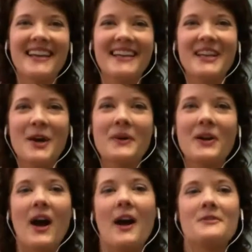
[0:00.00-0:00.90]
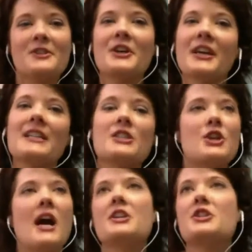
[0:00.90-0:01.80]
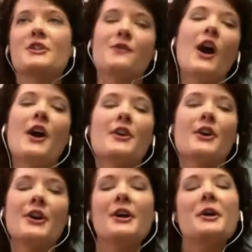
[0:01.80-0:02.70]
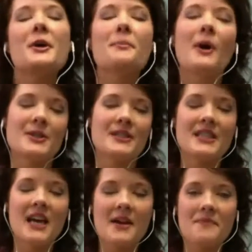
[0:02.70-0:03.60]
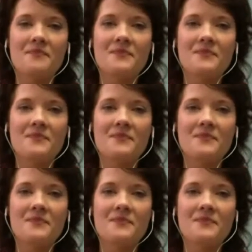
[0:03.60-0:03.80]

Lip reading: We don't have to look at strategies for other parts of the day.